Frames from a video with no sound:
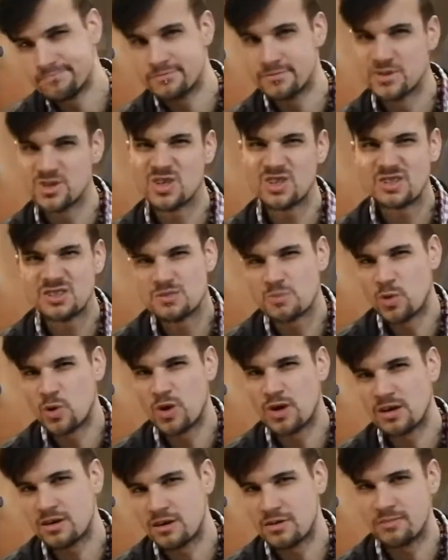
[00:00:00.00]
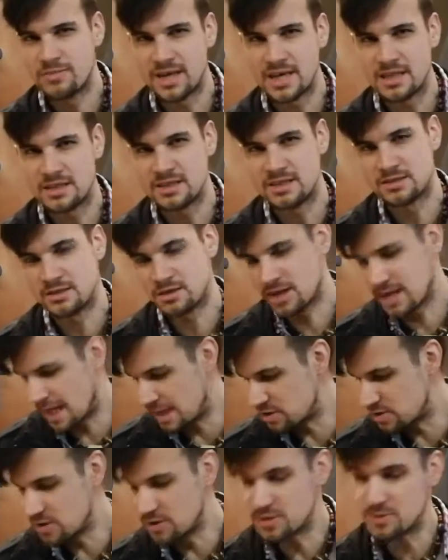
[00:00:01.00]
So it's smaller, compacter. You can
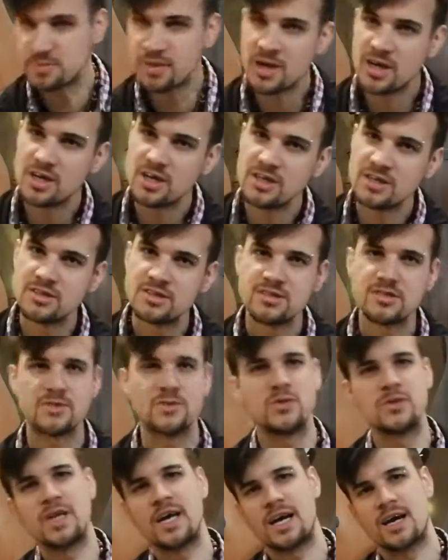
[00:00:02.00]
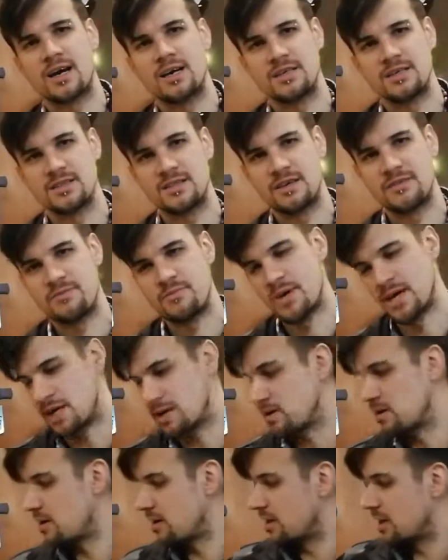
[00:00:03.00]
transpose, all that kind of stuff, make
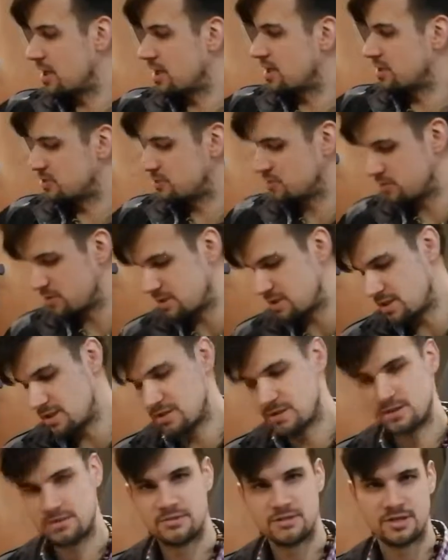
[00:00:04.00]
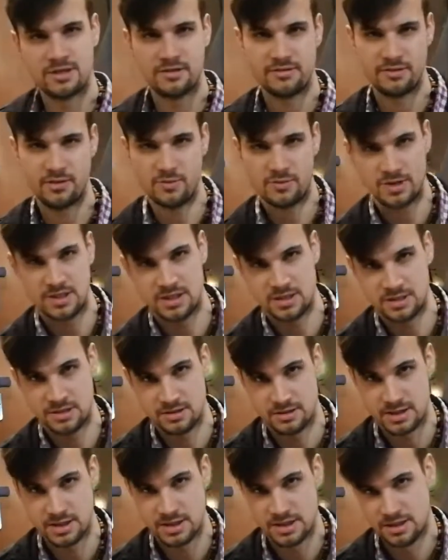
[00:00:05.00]
it longer, shorter, however you want to do
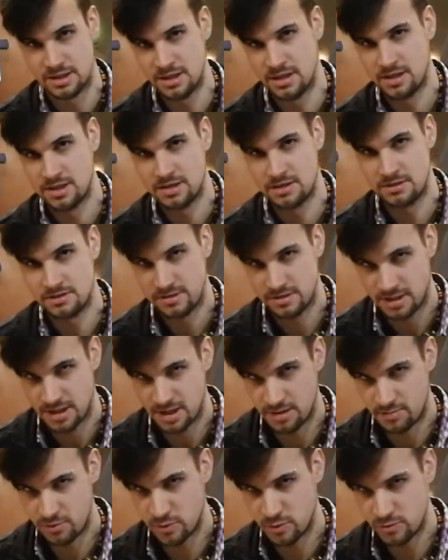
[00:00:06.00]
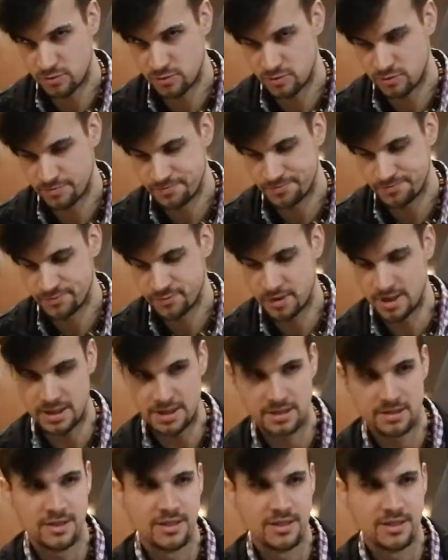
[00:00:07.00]
it. Keyboards. Right.